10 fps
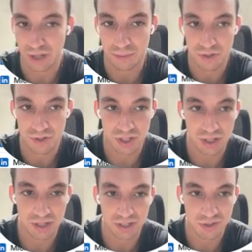and we're just going
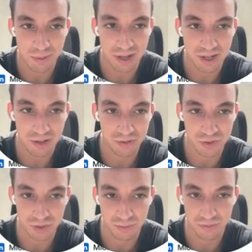to expand out.
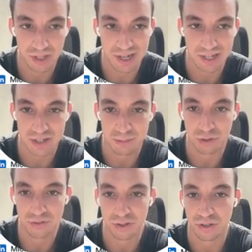So we've got their LinkedIn
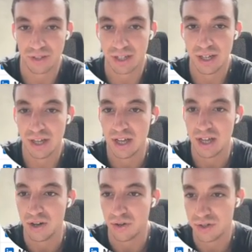profile over here.
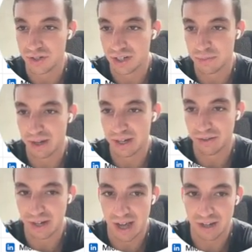We're just going to expand
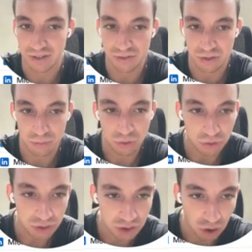out and add a few
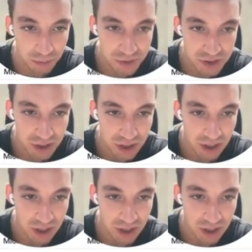more columns.